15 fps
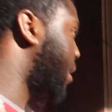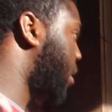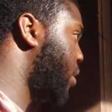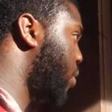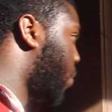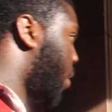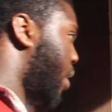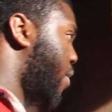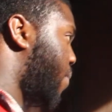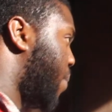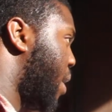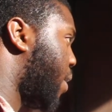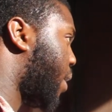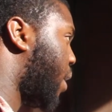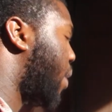
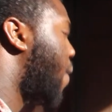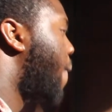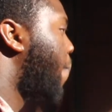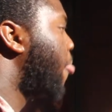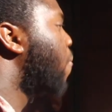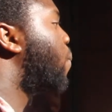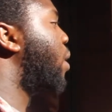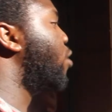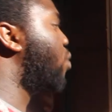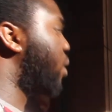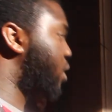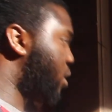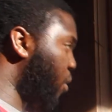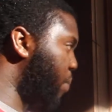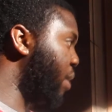American, but you
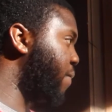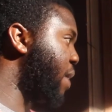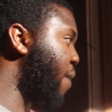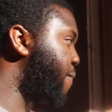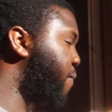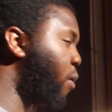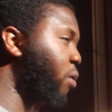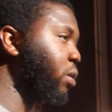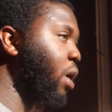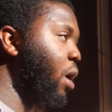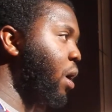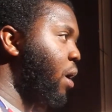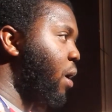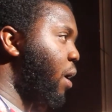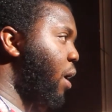can still give that forward.
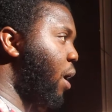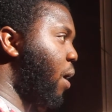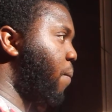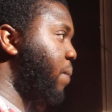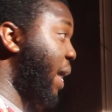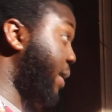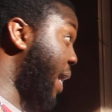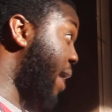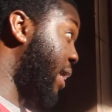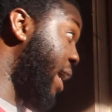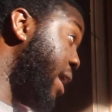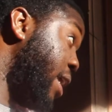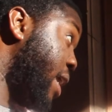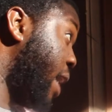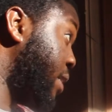Like that
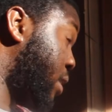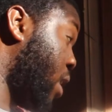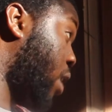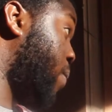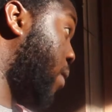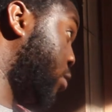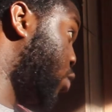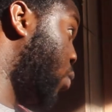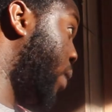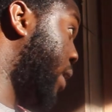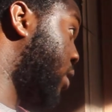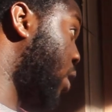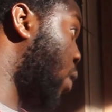lady that I was talking about 2 weeks